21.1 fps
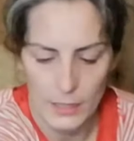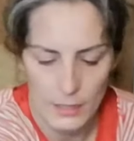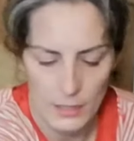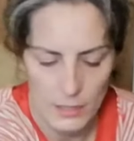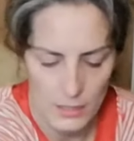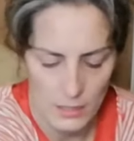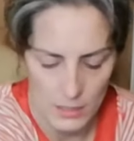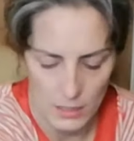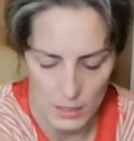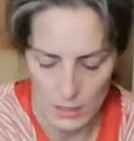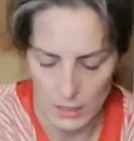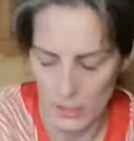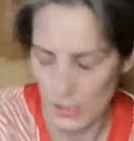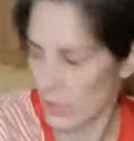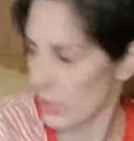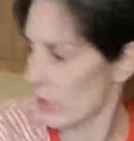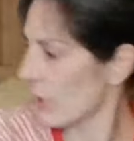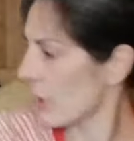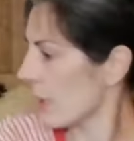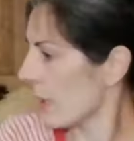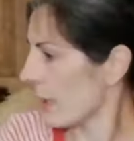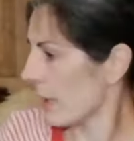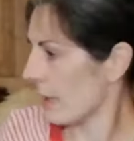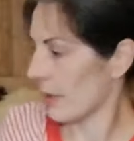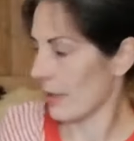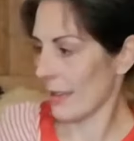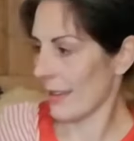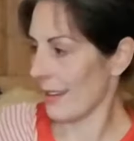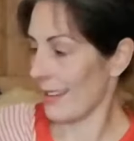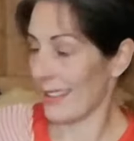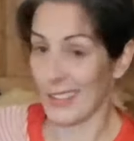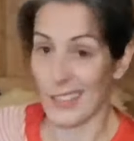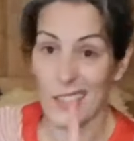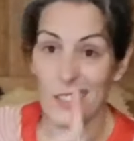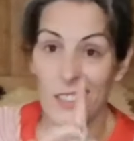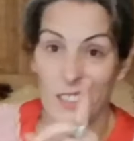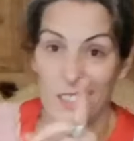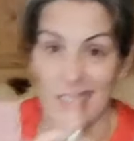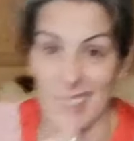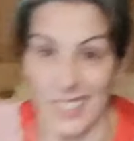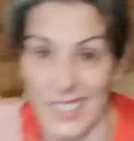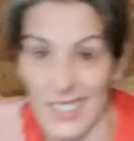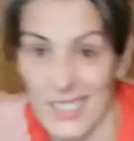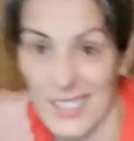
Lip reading: isn't it? And I'm going to get a